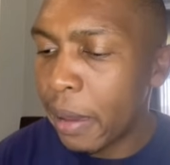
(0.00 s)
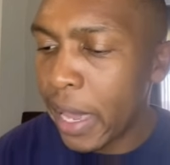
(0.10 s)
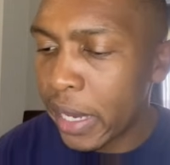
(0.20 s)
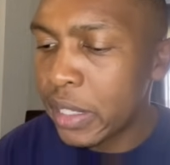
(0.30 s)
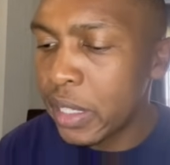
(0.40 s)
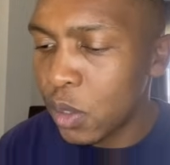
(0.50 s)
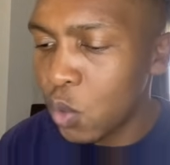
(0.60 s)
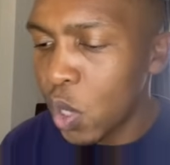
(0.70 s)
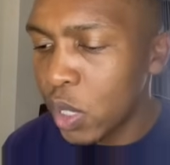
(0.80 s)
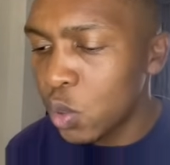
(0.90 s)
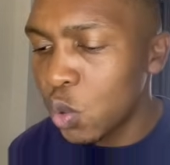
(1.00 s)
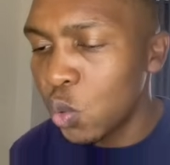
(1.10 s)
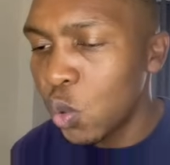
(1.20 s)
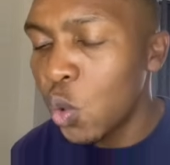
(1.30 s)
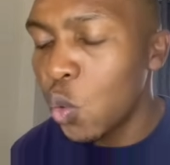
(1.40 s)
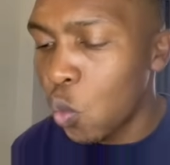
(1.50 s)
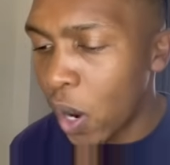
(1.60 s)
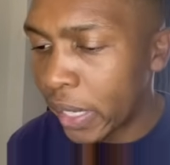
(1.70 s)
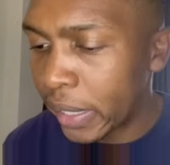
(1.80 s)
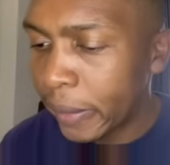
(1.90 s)
x is equals to
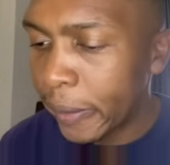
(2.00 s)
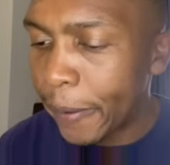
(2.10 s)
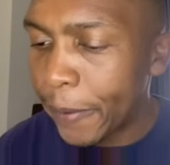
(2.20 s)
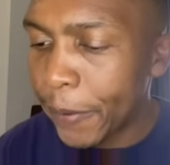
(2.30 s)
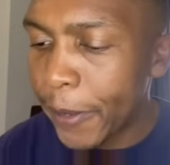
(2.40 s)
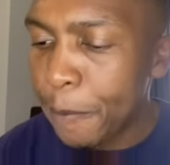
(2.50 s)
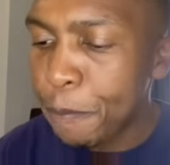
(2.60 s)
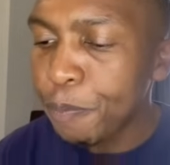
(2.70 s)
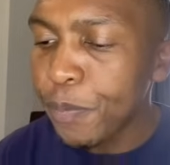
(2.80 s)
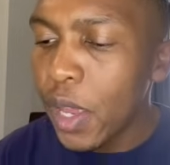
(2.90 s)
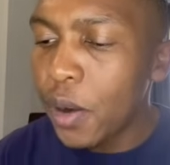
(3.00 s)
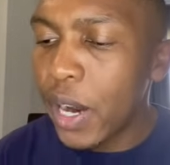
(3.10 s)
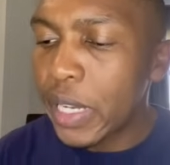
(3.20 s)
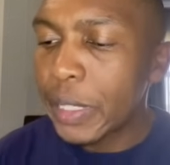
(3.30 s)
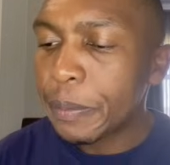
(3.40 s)
1. Okay? Right.